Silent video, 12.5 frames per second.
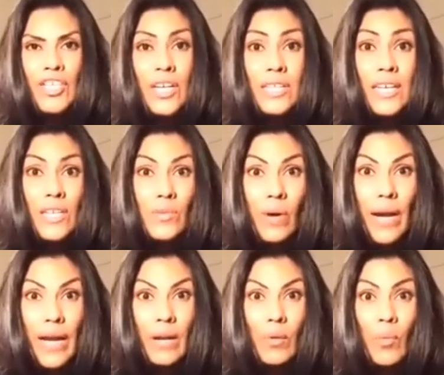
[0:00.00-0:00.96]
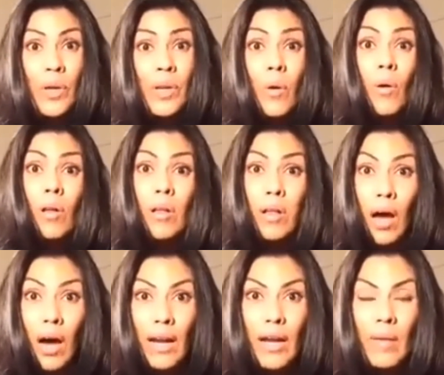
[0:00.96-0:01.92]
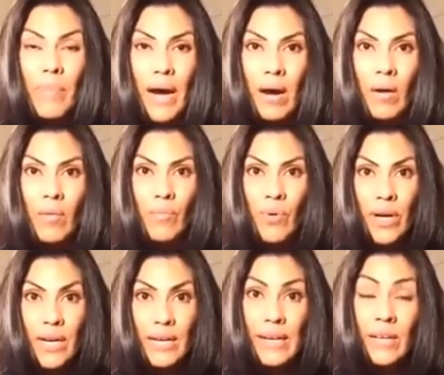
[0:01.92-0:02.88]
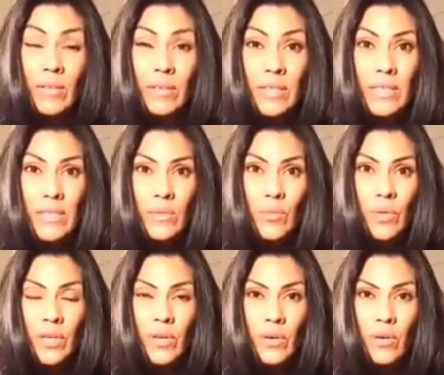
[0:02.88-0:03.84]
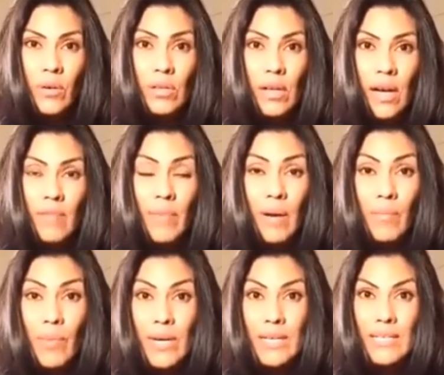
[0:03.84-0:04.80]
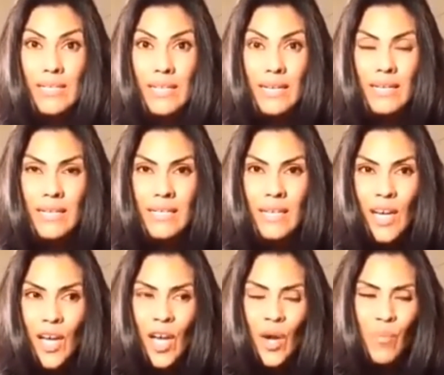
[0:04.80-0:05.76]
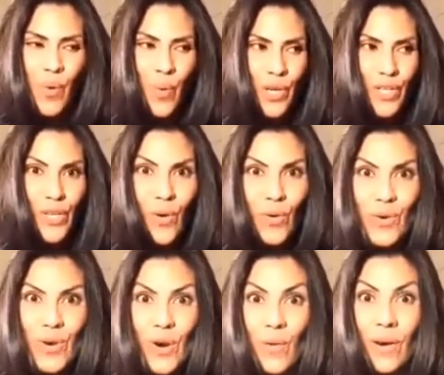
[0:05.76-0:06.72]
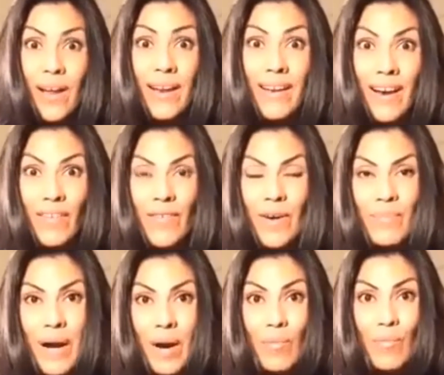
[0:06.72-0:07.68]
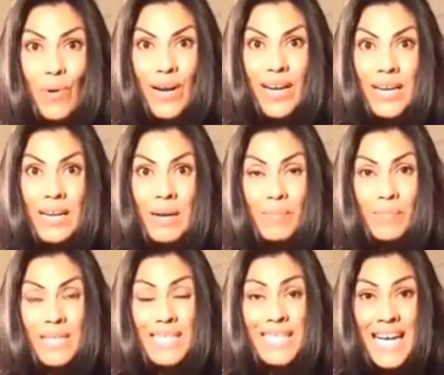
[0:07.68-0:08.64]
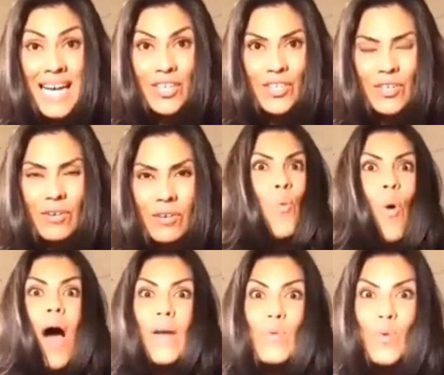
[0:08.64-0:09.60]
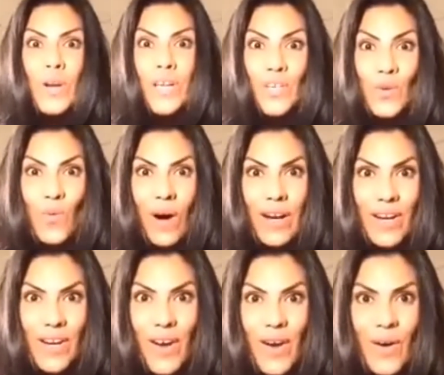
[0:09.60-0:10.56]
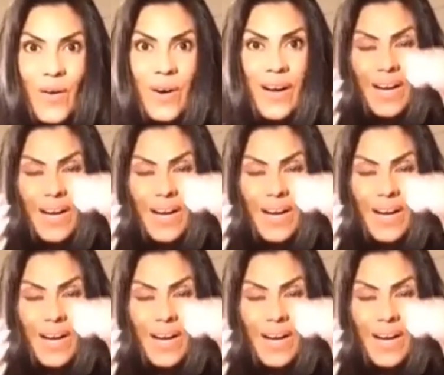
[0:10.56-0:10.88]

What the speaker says: Shantae's right. We know a lot about brain illness. We know a lot about brain sickness, but we don't know enough about brain potential. Why wouldn't you want to know